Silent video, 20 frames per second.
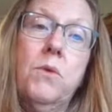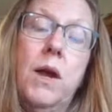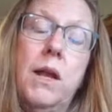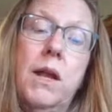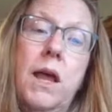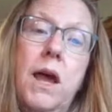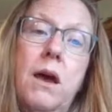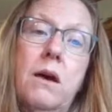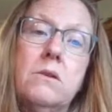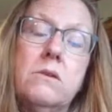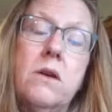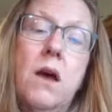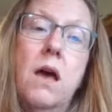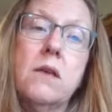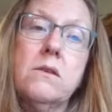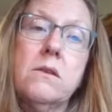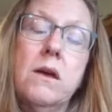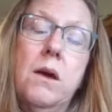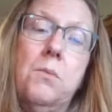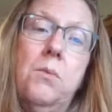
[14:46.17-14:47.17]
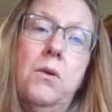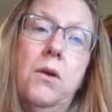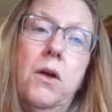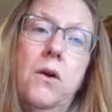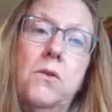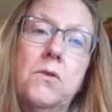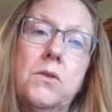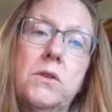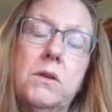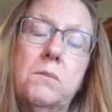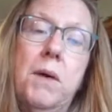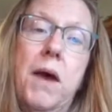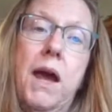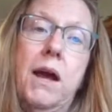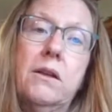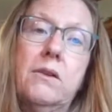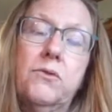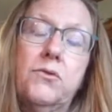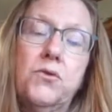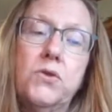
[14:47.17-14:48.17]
right now and toss a couple loaves in the back of the